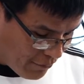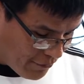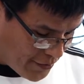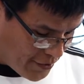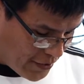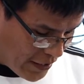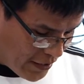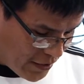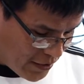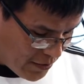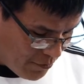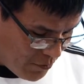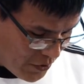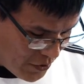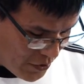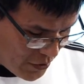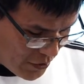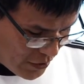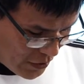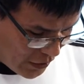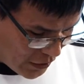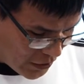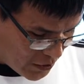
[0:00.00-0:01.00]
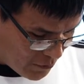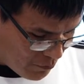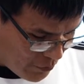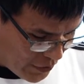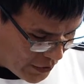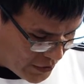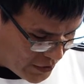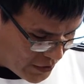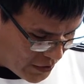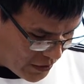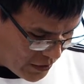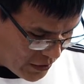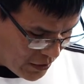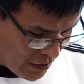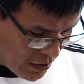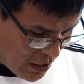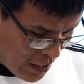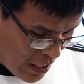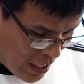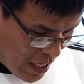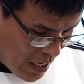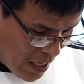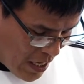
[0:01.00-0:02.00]
of sentiments
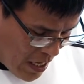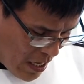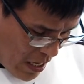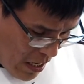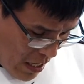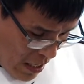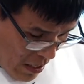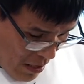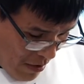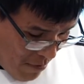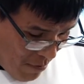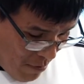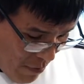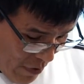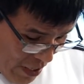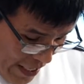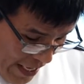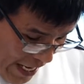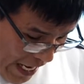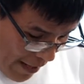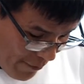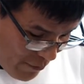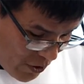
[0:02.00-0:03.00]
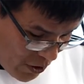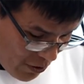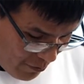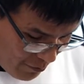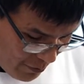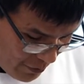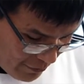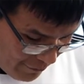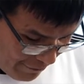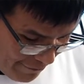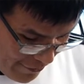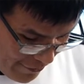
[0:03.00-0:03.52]
expressing my amiable